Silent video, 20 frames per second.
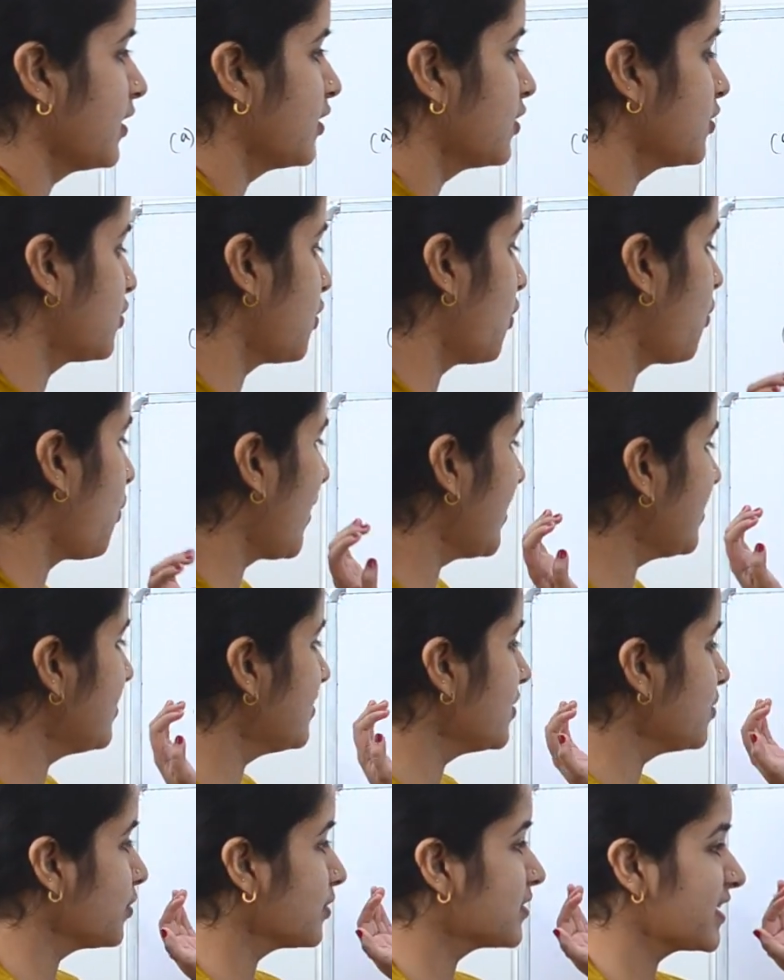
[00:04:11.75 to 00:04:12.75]
So once
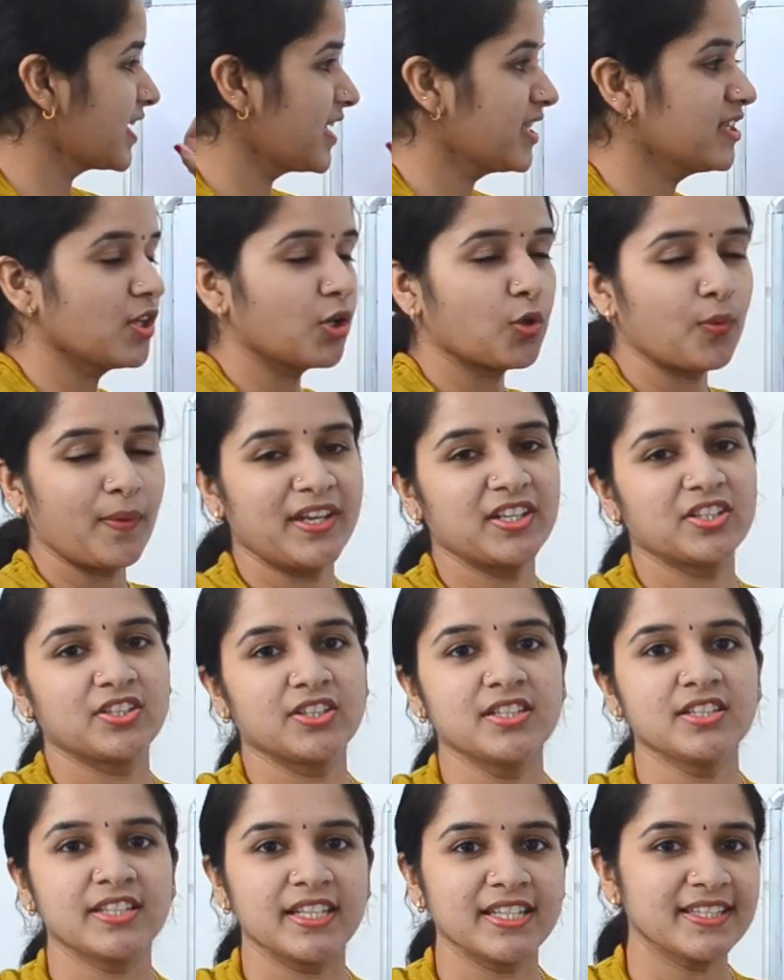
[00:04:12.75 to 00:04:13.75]
you see the
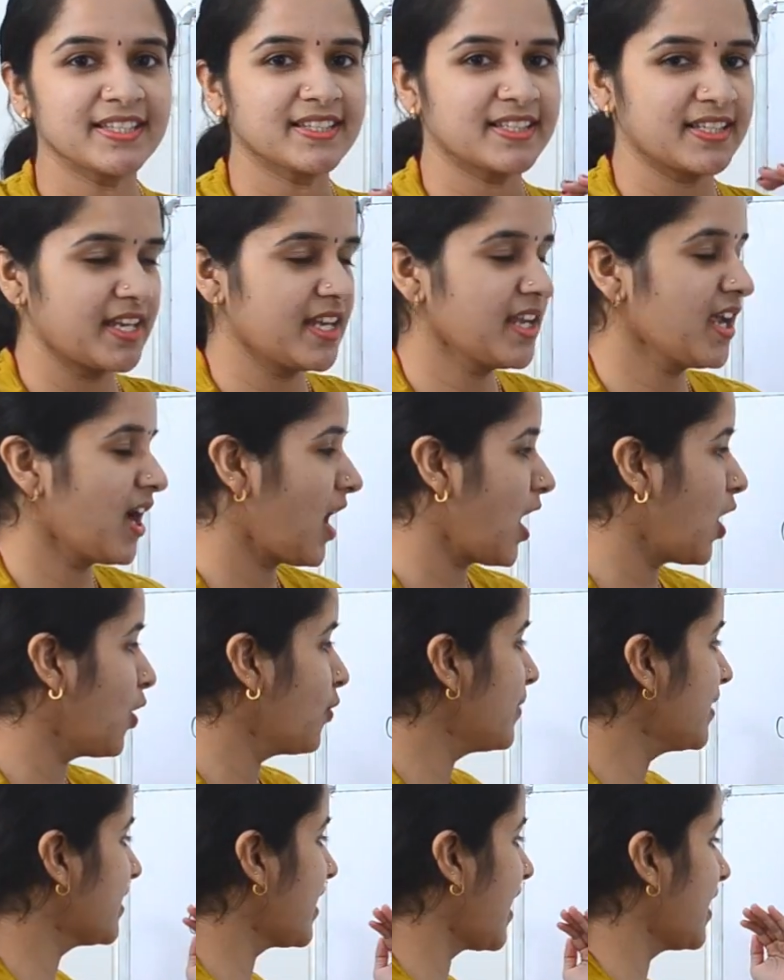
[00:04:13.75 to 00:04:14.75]
question, just see how
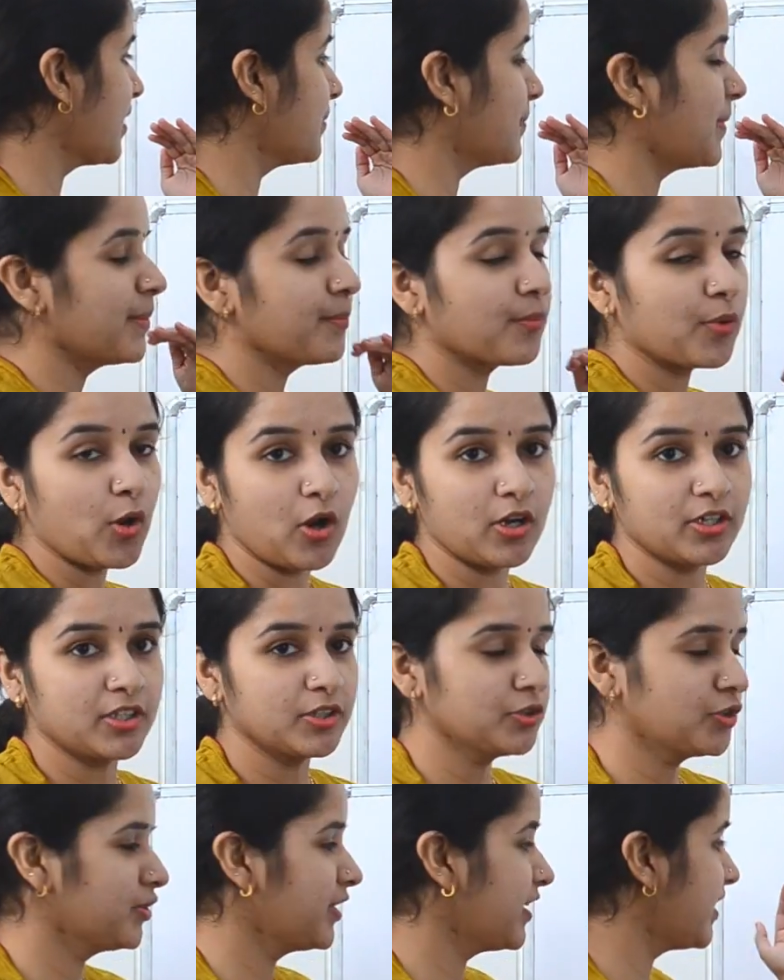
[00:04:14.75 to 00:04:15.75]
it can be brought
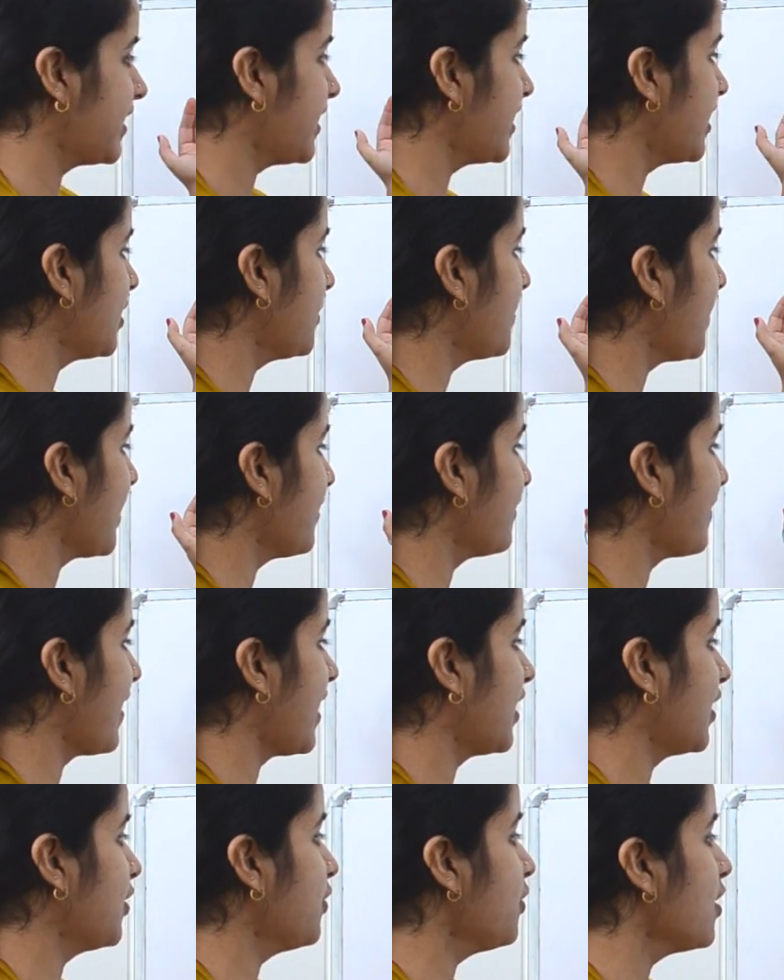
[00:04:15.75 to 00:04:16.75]
out to the nearby
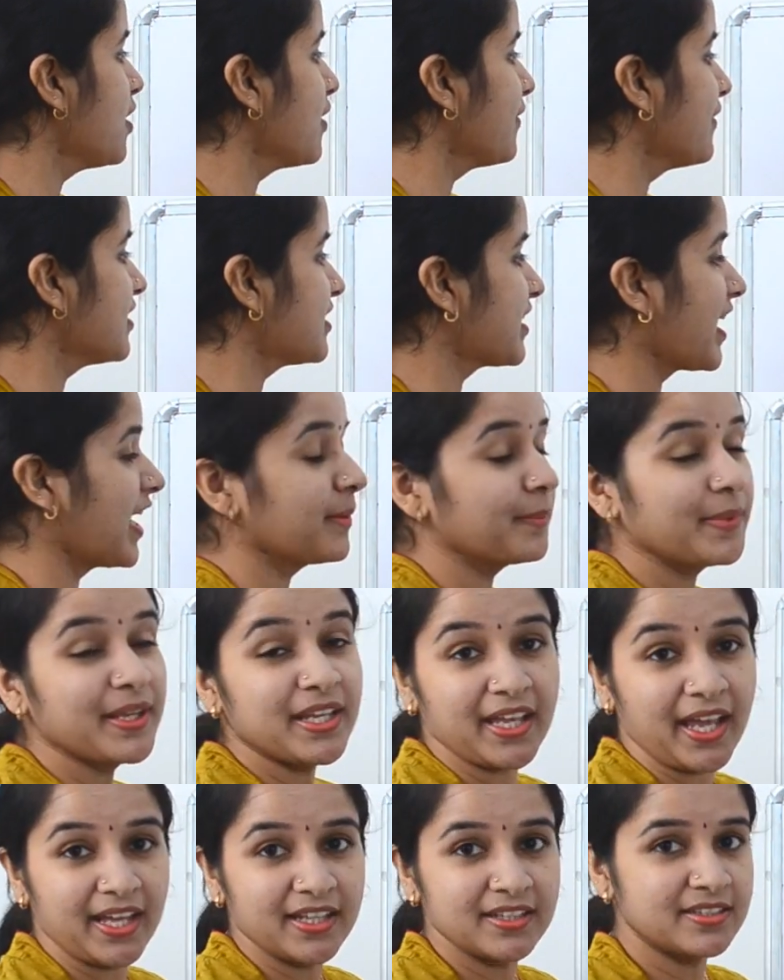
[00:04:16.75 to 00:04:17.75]
value, which can be
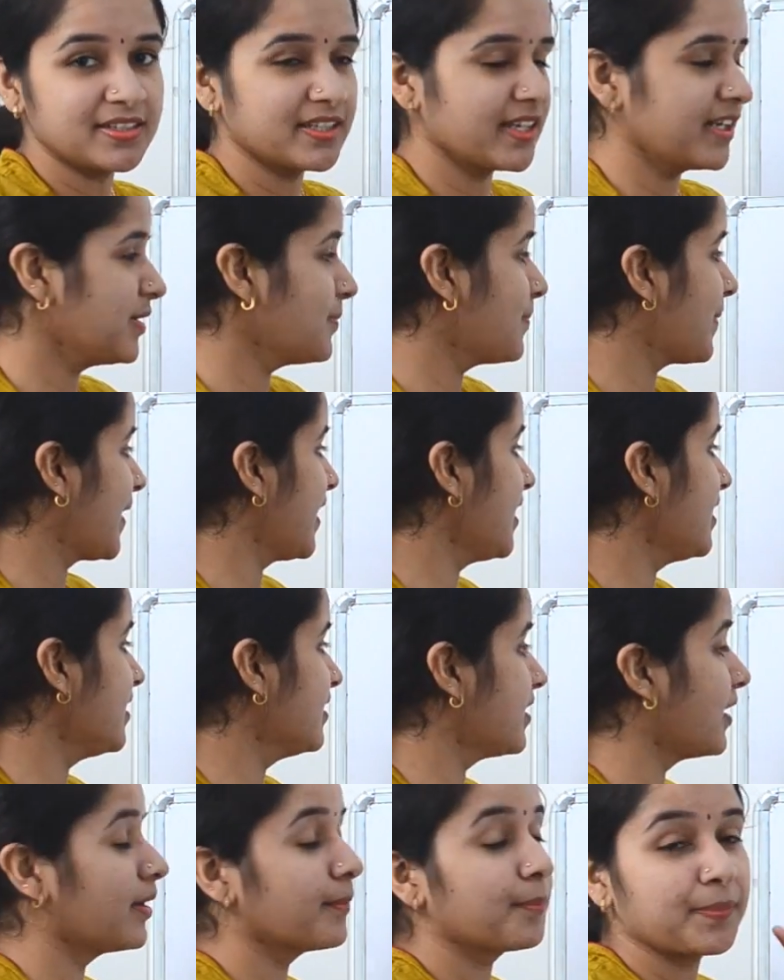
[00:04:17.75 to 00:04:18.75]
cancelled by
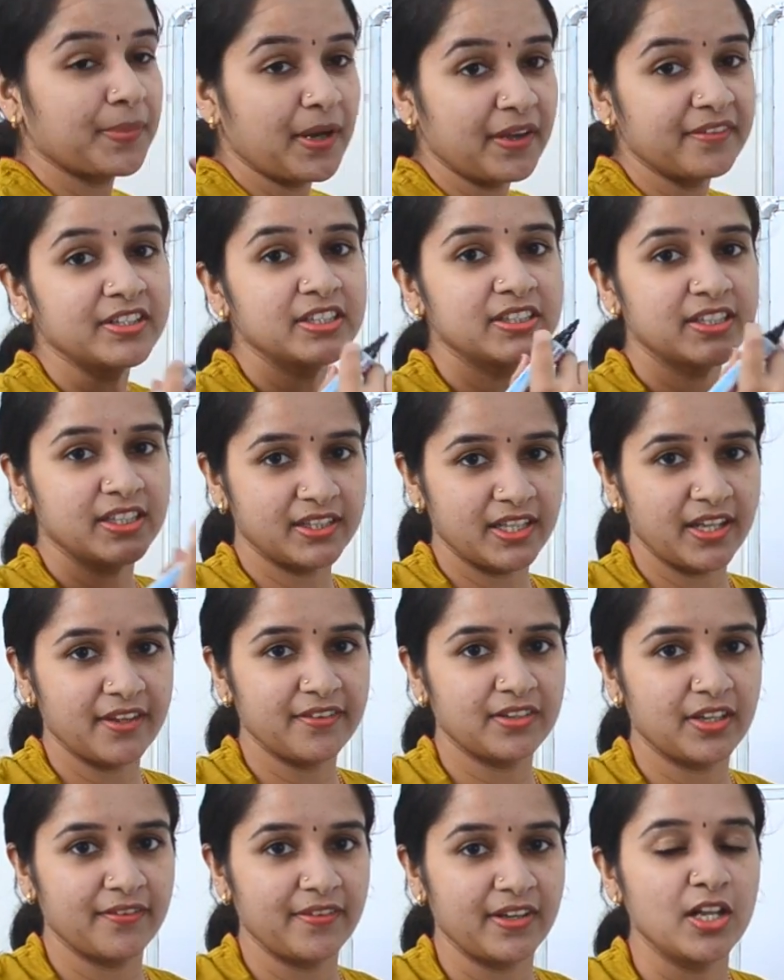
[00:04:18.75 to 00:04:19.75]
the power that they
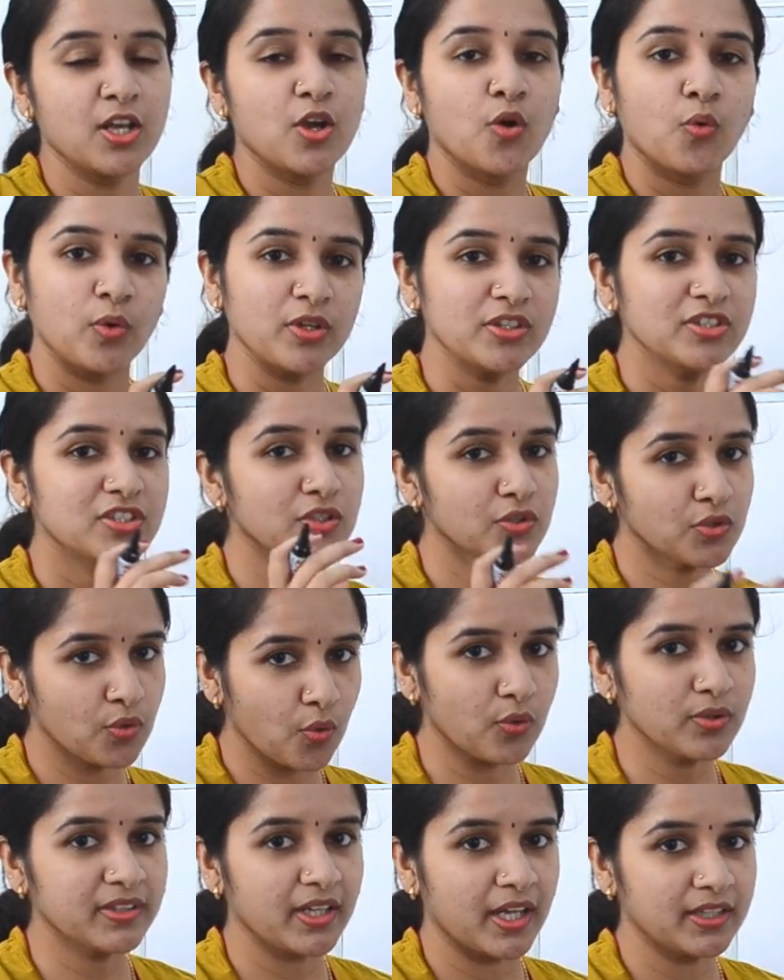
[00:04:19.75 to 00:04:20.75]
have given. Once you
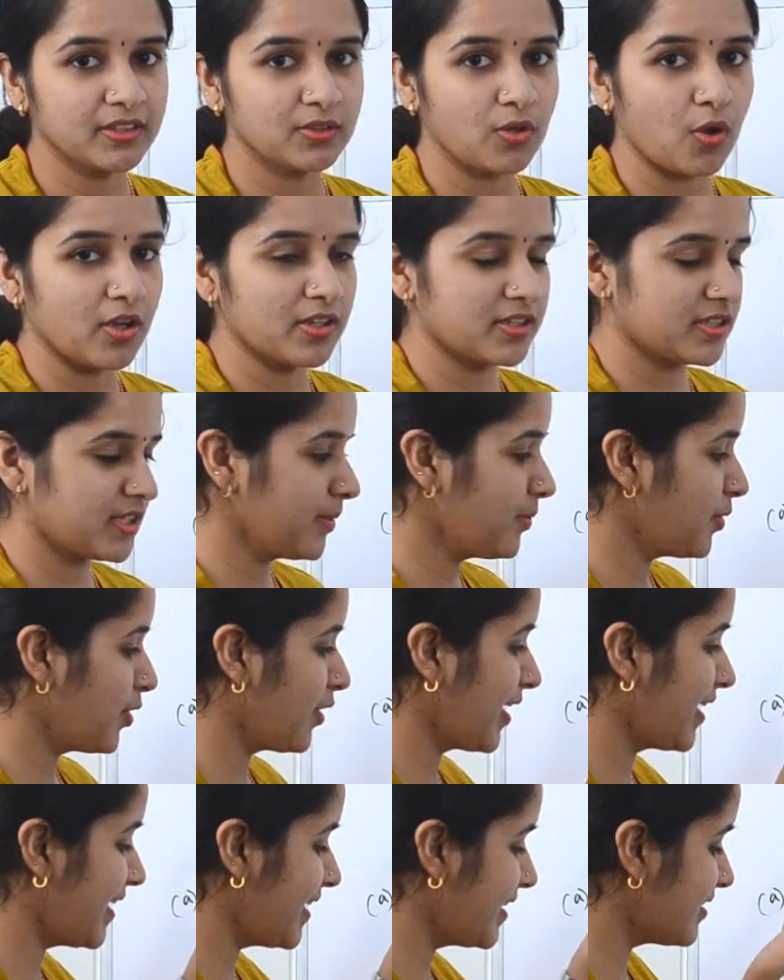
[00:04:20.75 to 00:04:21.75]
know that concept, you
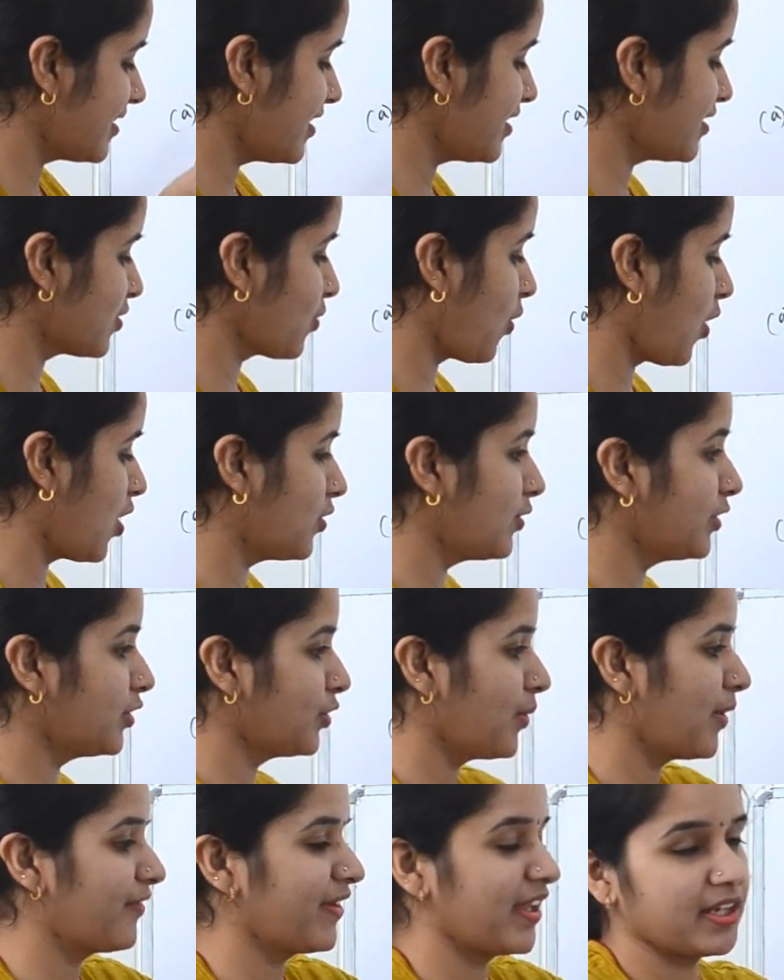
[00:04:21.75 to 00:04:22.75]
can easily solve it
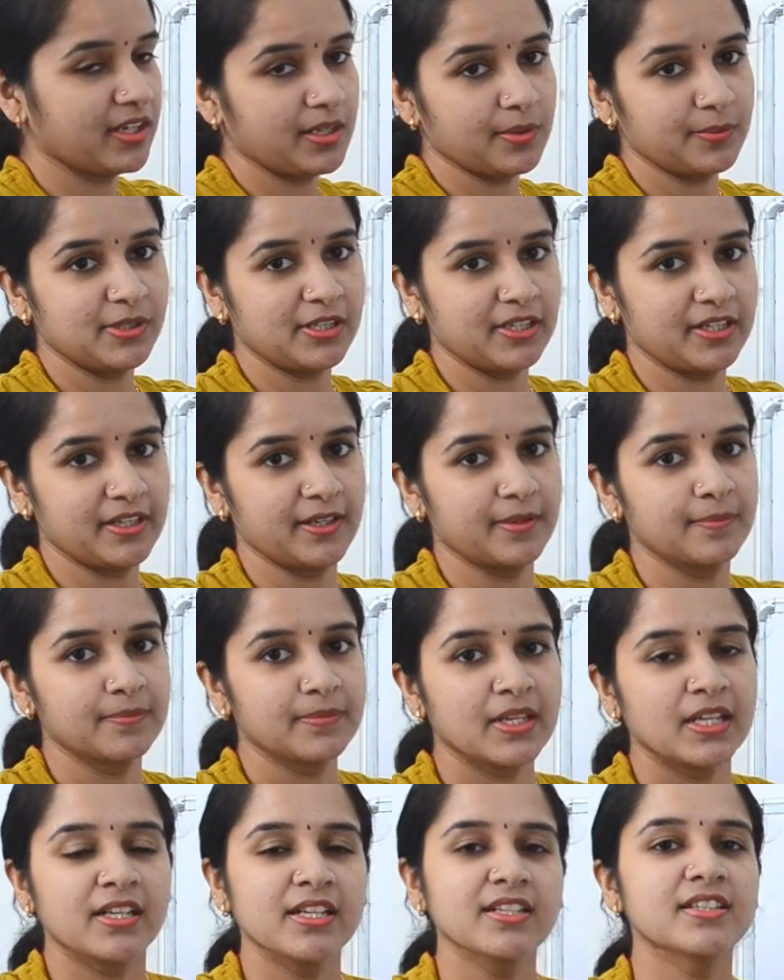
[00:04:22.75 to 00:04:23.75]
to a variable here.
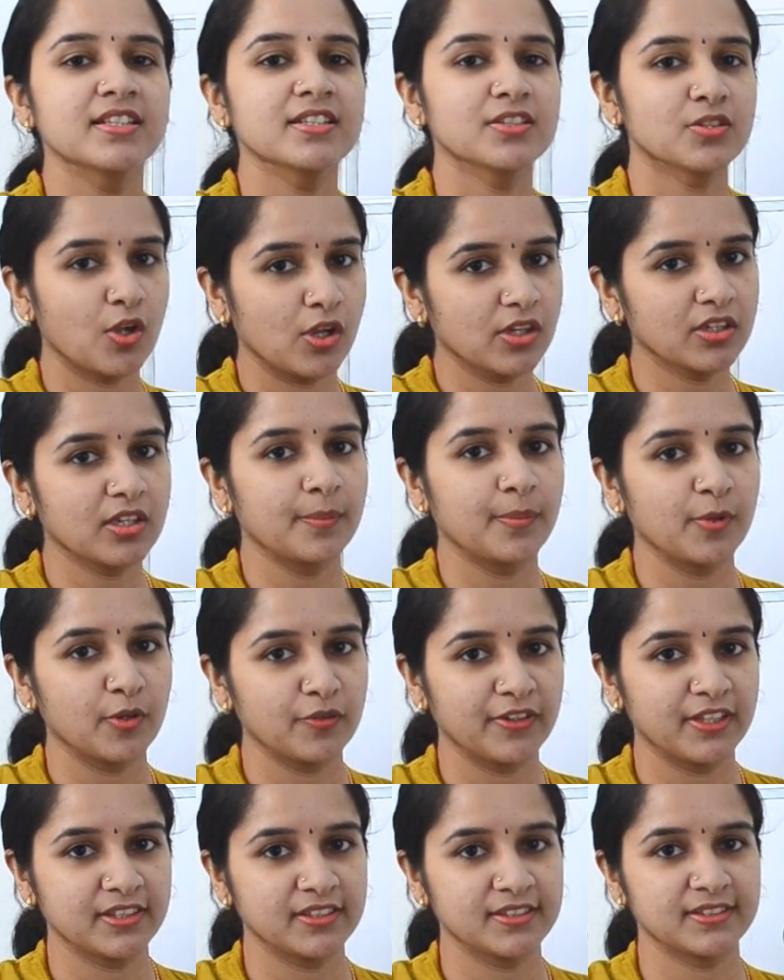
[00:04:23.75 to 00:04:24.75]
Let's just solve a couple of
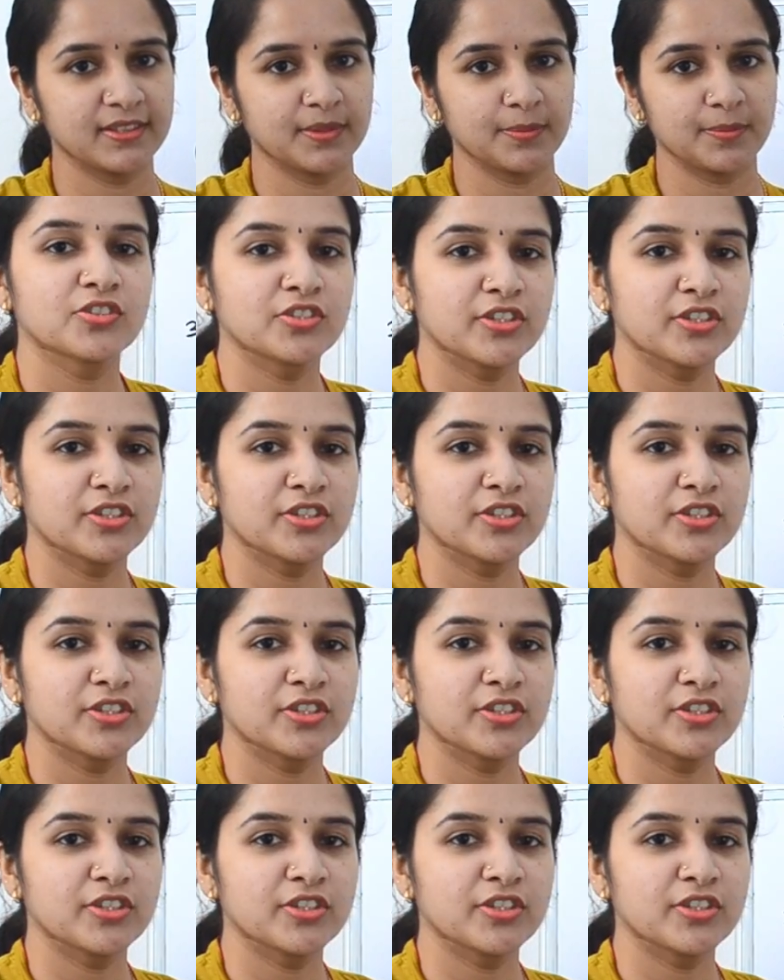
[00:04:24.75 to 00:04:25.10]
other sums.